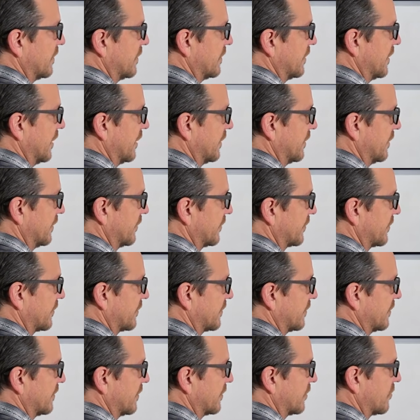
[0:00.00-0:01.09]
You get these
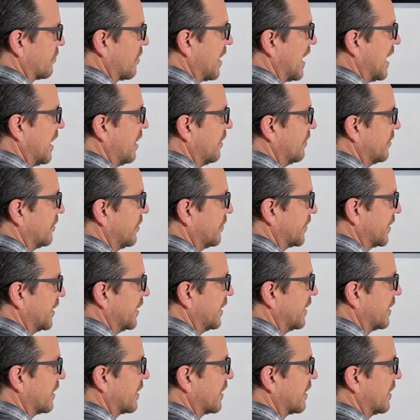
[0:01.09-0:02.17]
ground over
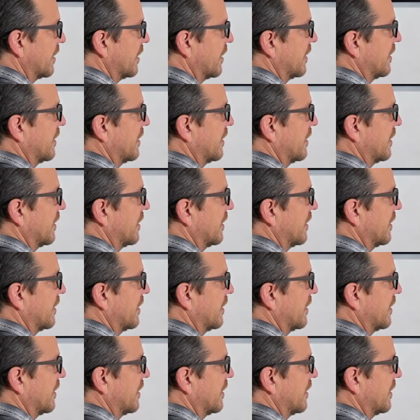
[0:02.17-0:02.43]
here.